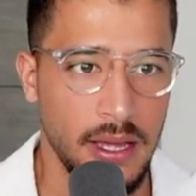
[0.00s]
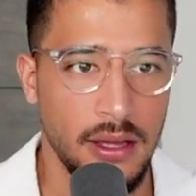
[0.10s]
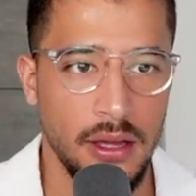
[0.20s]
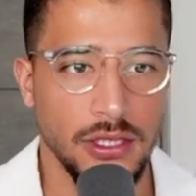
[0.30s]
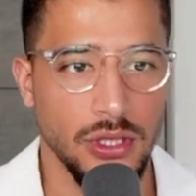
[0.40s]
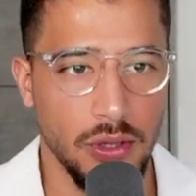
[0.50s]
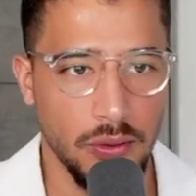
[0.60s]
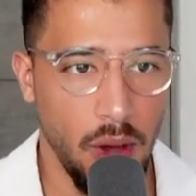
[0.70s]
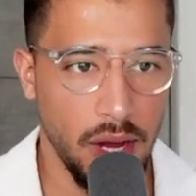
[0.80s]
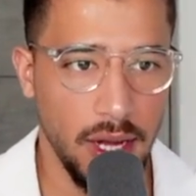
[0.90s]
So the raw
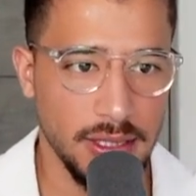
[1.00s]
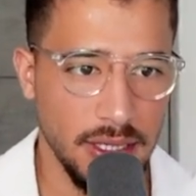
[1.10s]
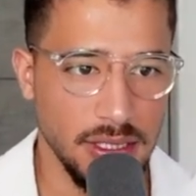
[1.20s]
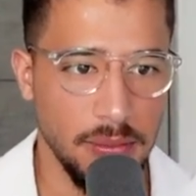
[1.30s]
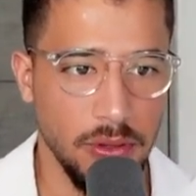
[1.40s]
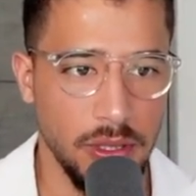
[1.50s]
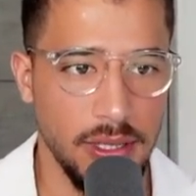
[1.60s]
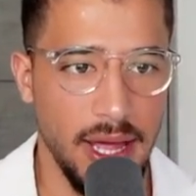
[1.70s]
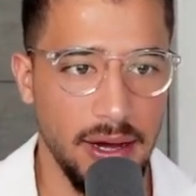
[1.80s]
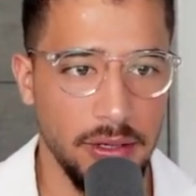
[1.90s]
content is uploaded,
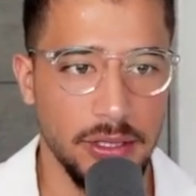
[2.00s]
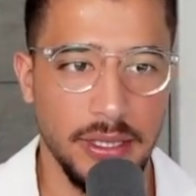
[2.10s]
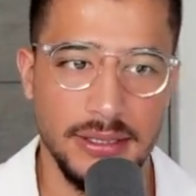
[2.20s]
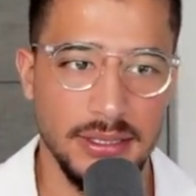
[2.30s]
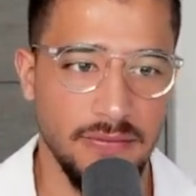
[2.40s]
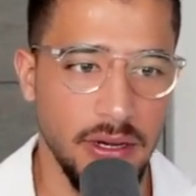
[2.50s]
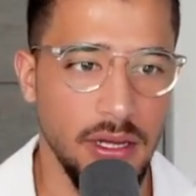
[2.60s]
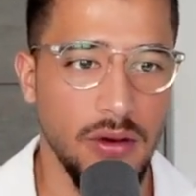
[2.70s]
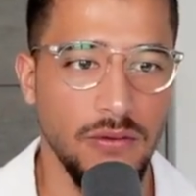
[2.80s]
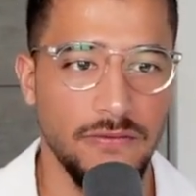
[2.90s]
editor gets the
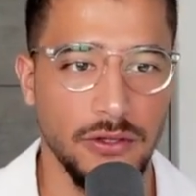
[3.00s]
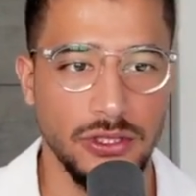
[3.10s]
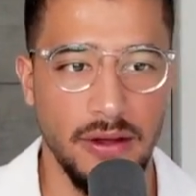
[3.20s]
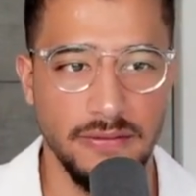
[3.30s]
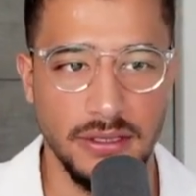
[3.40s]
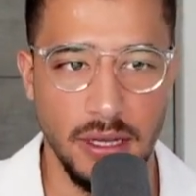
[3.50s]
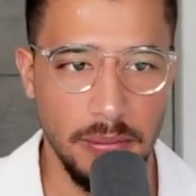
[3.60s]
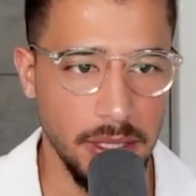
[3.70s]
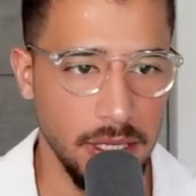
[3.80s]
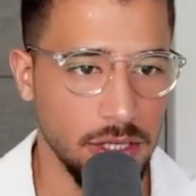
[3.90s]
video, first draft is
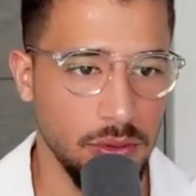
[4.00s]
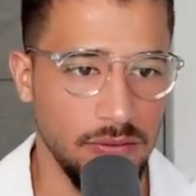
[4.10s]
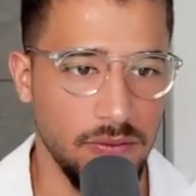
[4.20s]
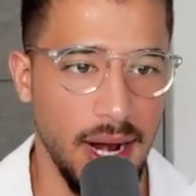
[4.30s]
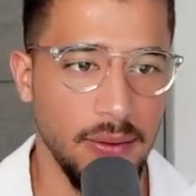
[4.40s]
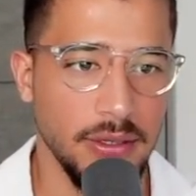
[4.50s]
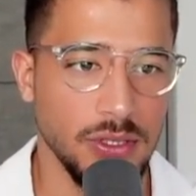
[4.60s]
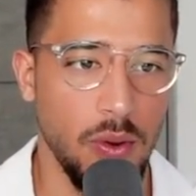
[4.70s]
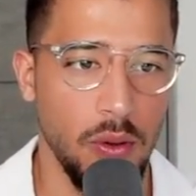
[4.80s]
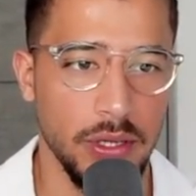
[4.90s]
completed 24 hours,
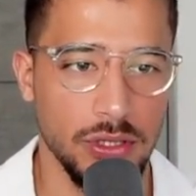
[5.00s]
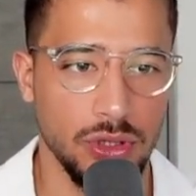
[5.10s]
quality control